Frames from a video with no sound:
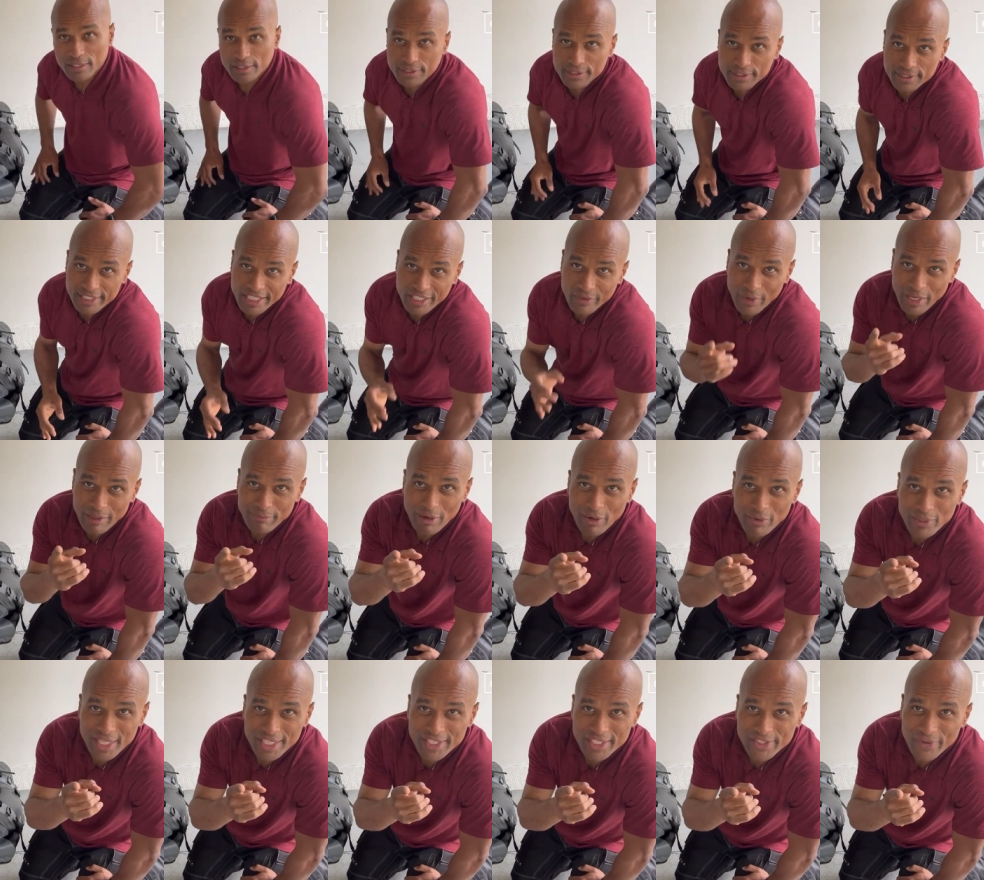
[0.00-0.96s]
C-Way
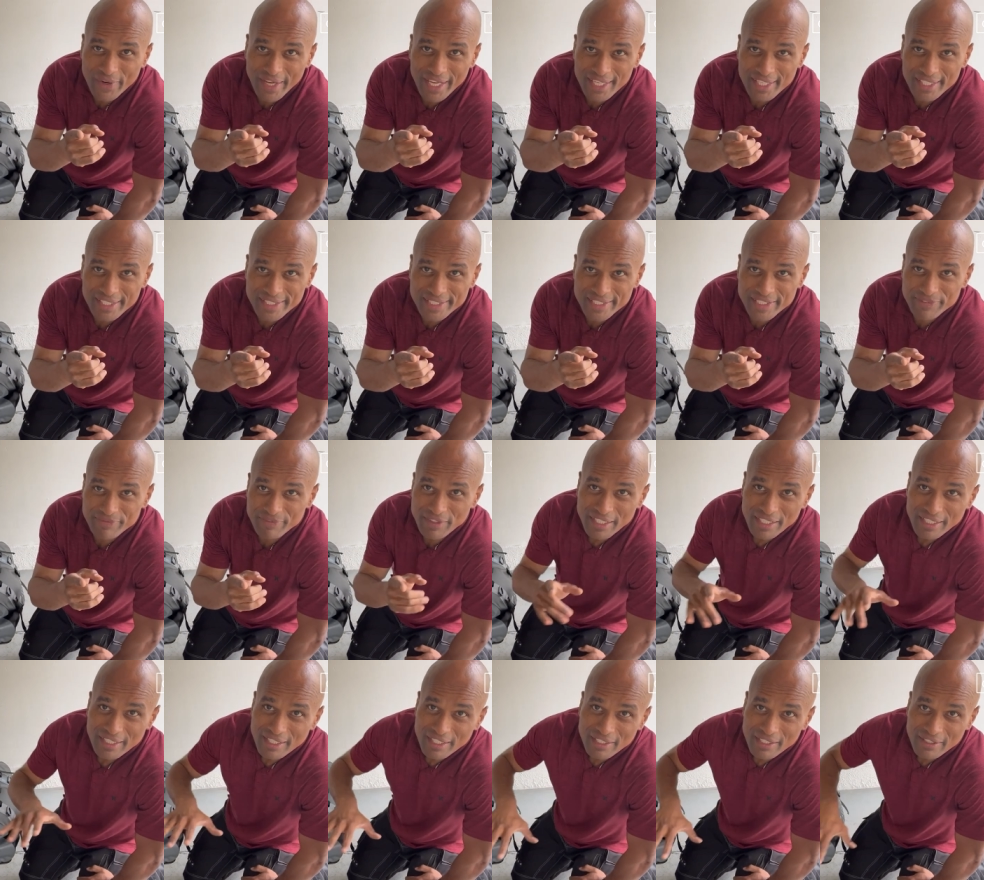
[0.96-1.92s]
Motor Trailers,
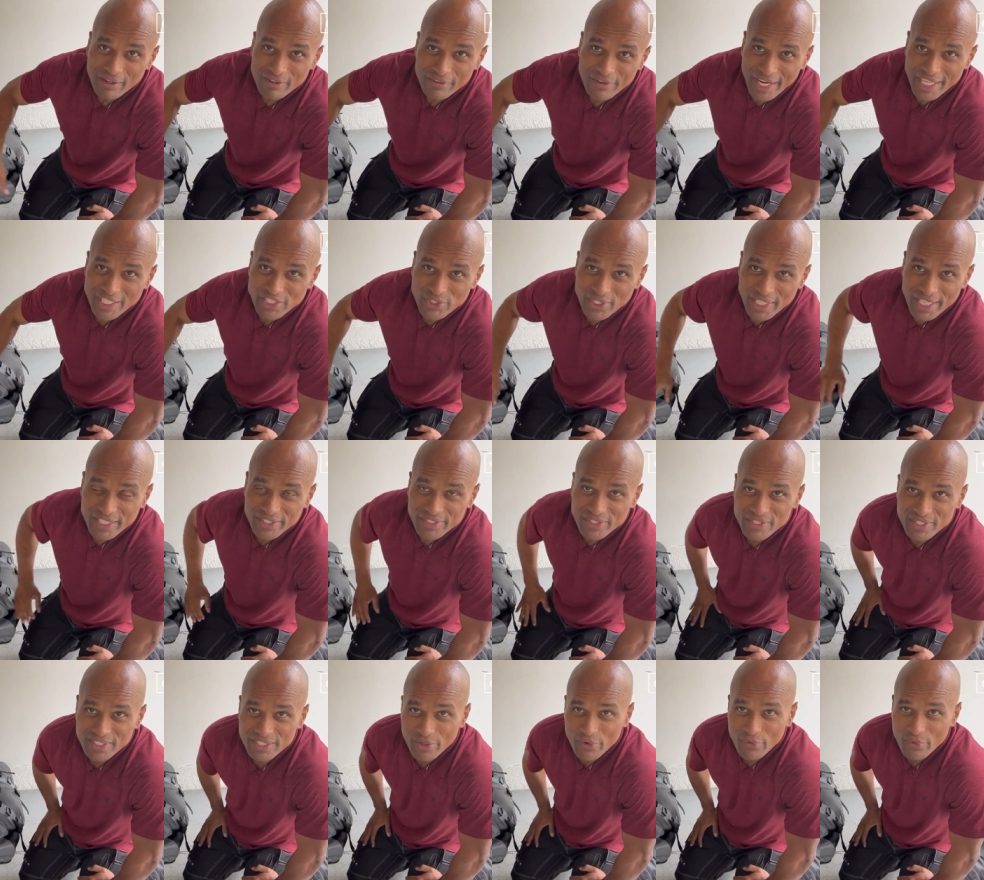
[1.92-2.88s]

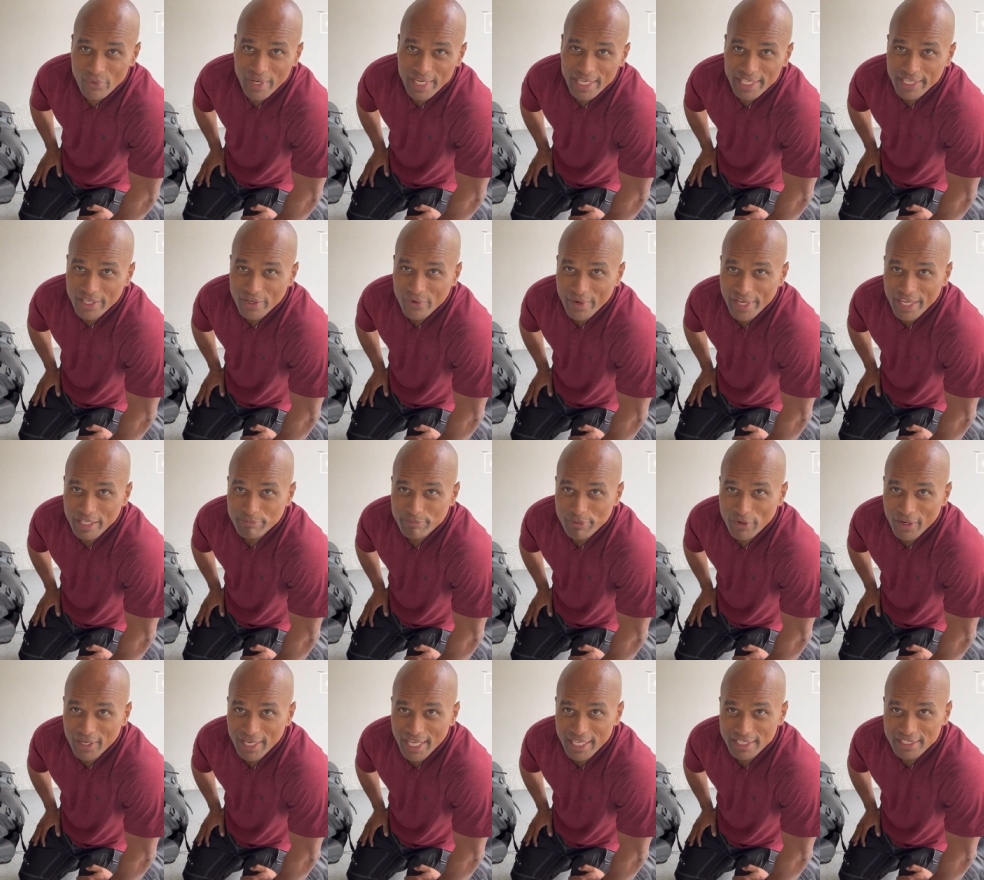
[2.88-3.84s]
congratulations on a really great
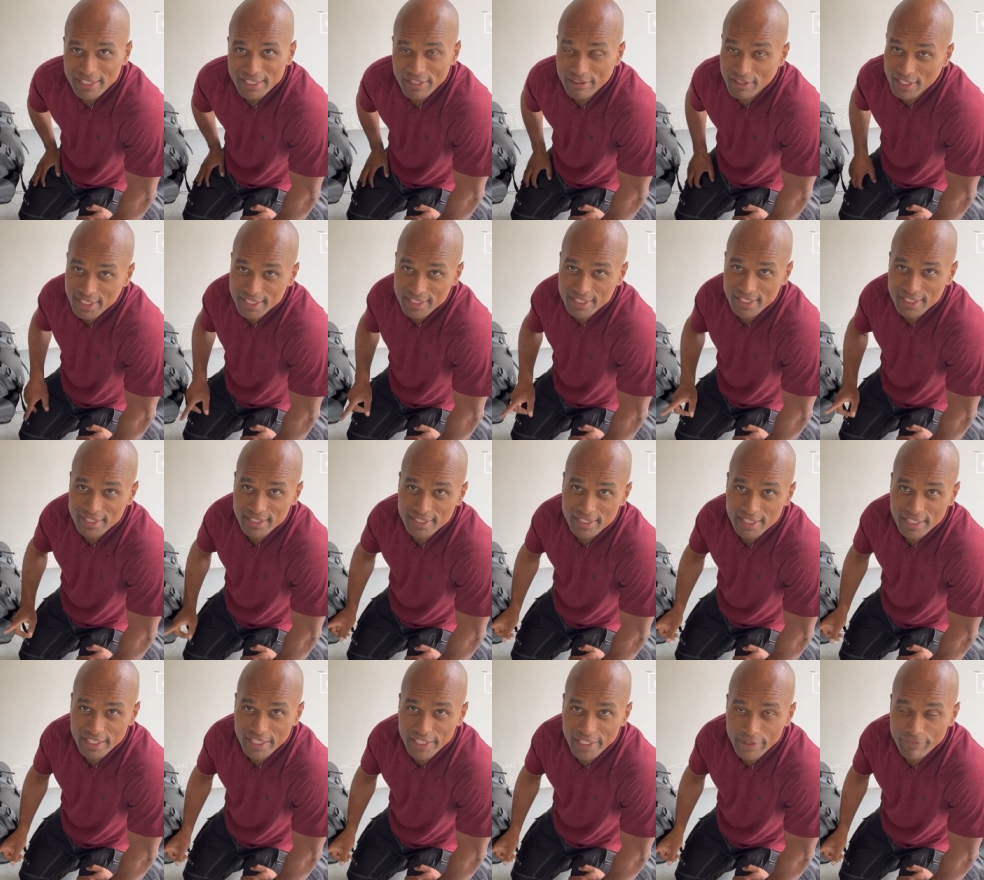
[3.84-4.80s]
product. This is
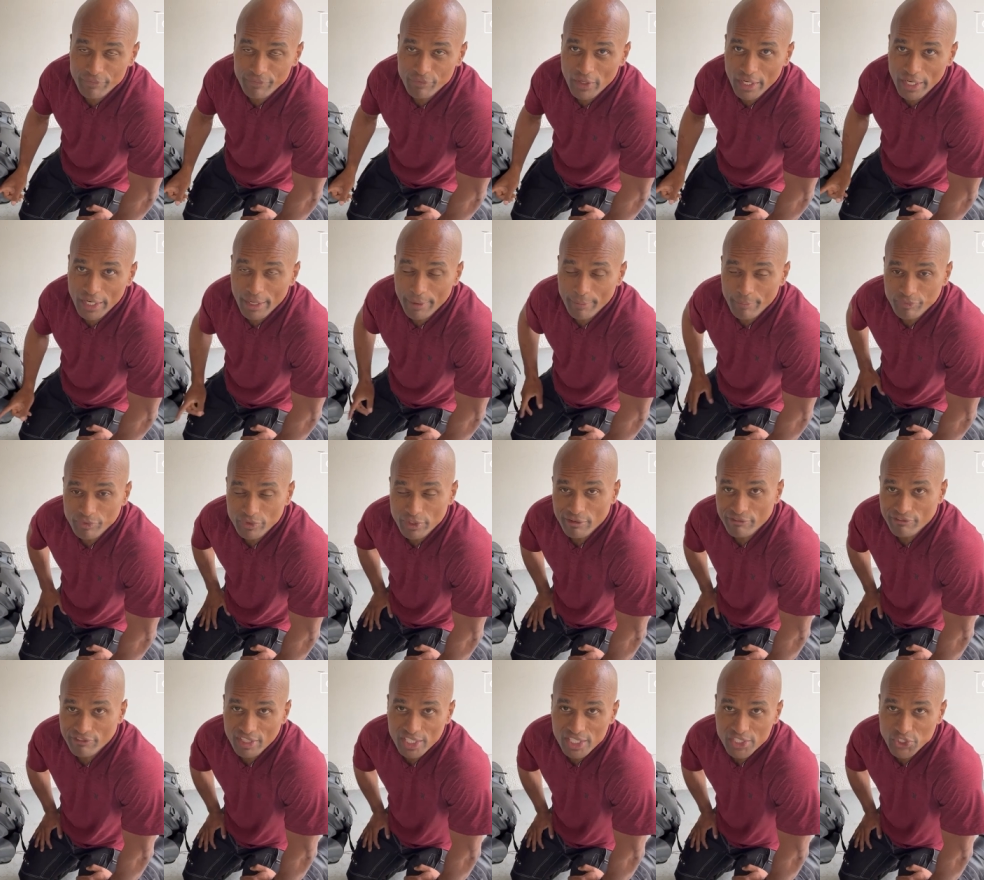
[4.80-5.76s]
the um,
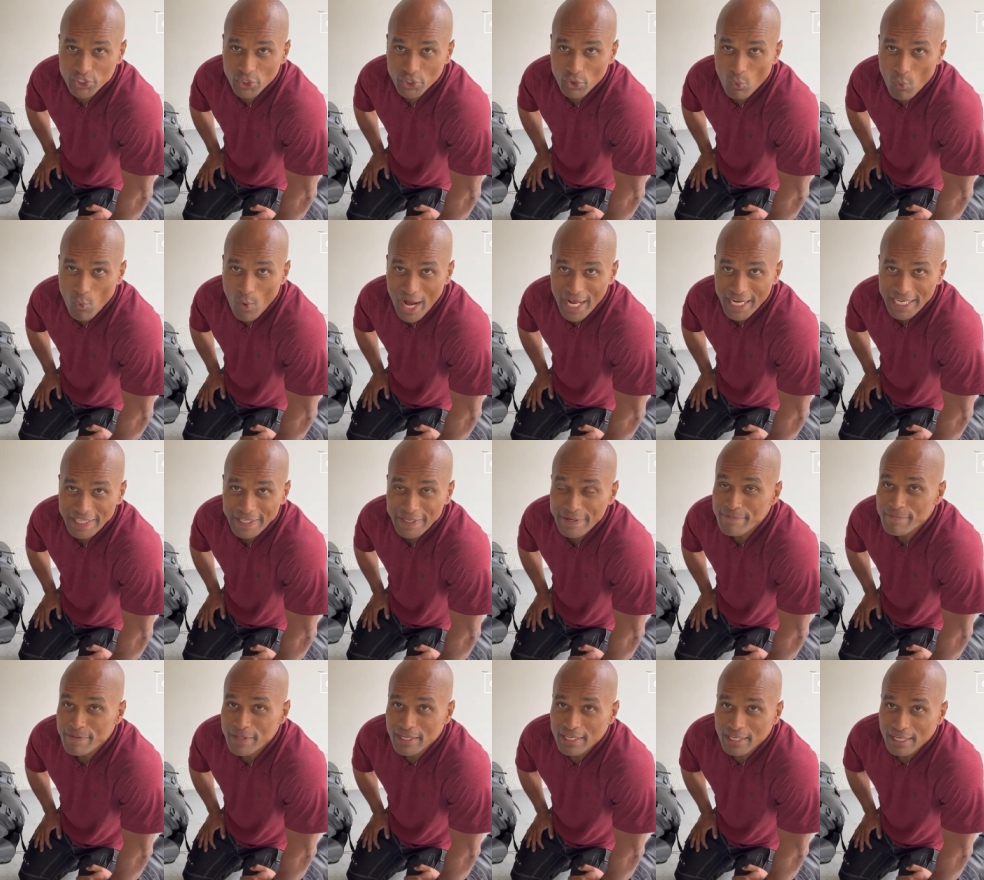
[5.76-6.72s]
version one.
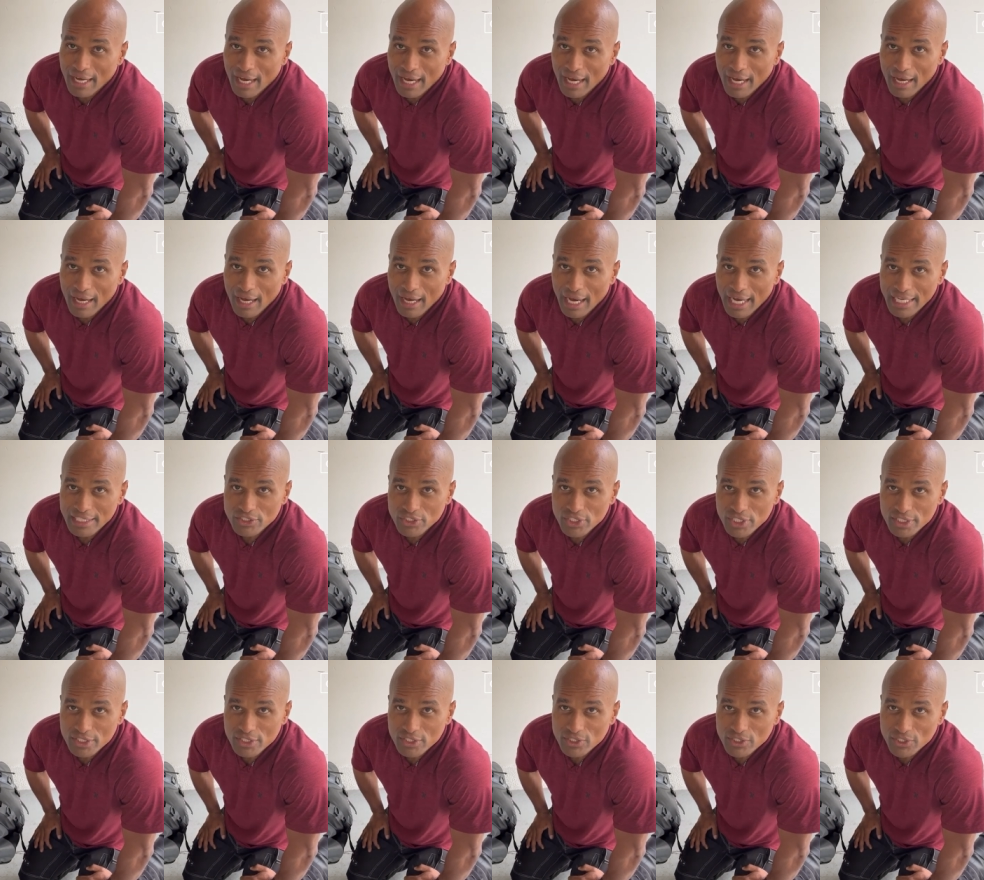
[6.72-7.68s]
Uh, I
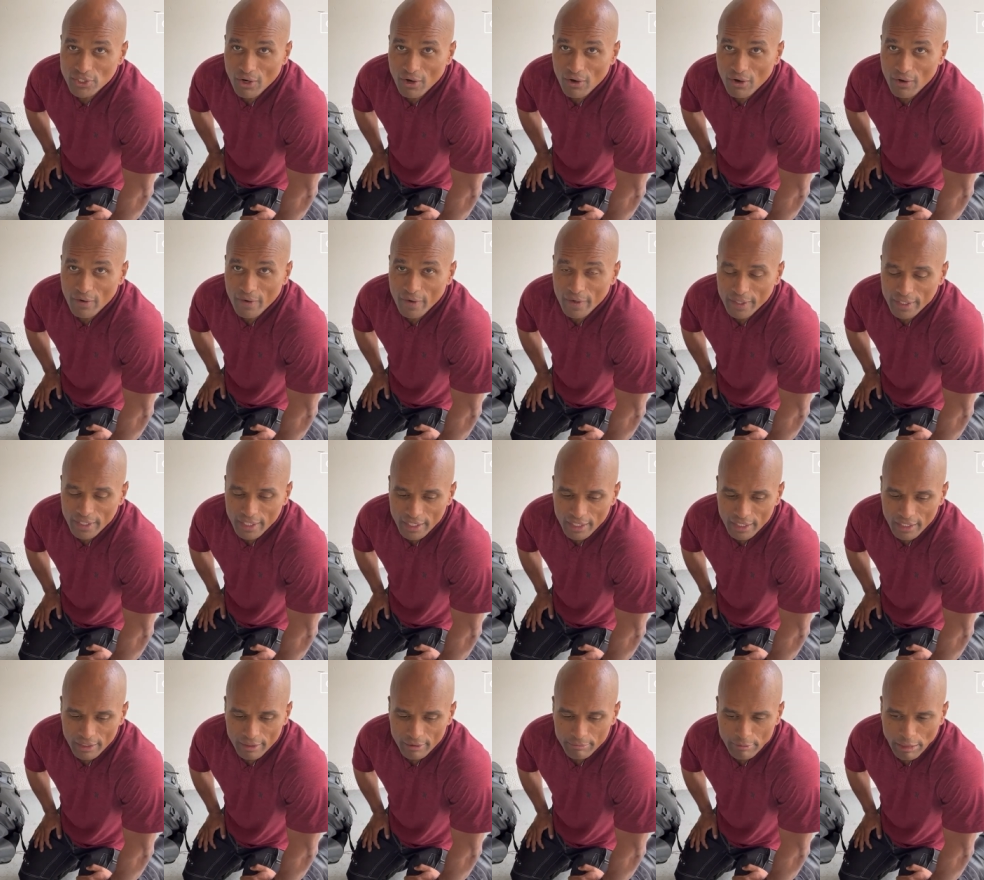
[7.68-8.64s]
just saw
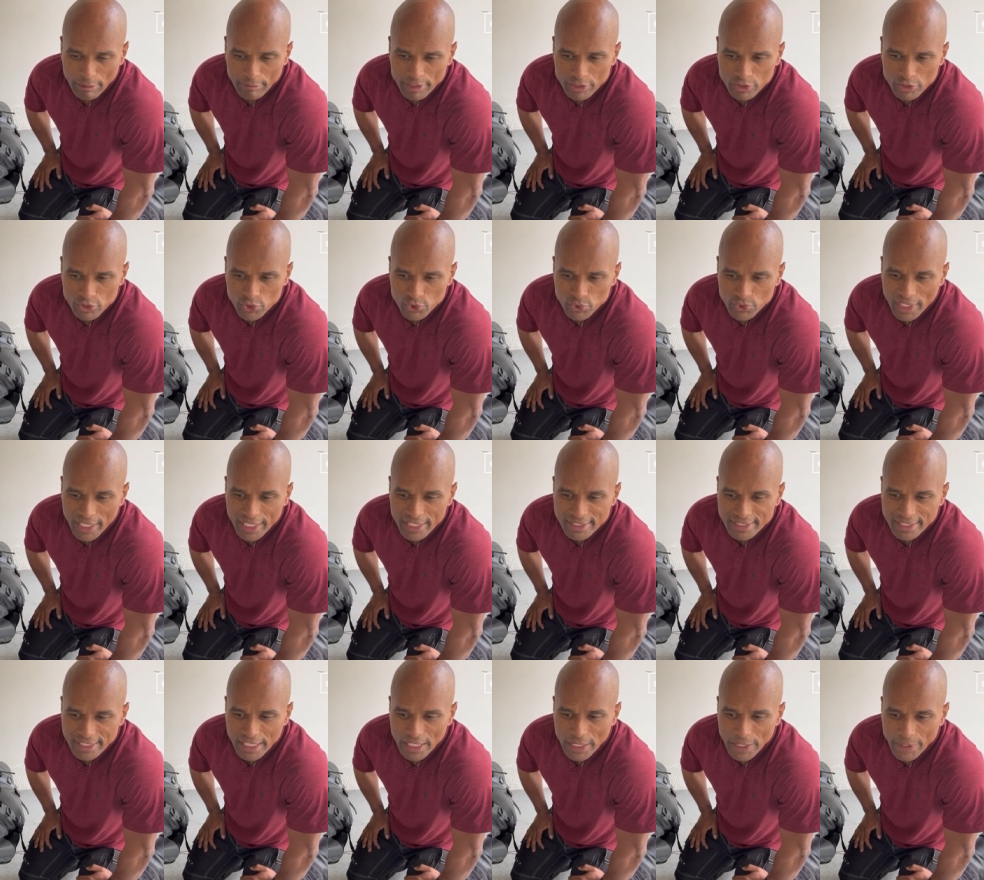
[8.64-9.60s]
uh, maybe two days
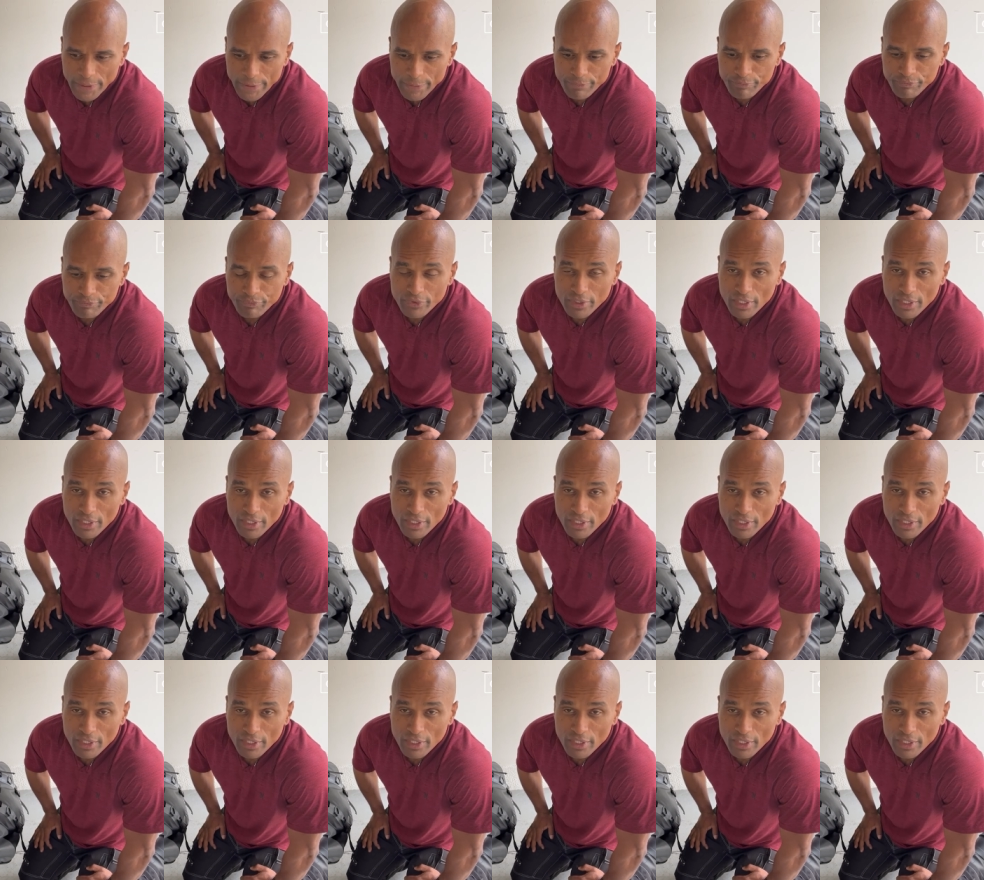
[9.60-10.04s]
ago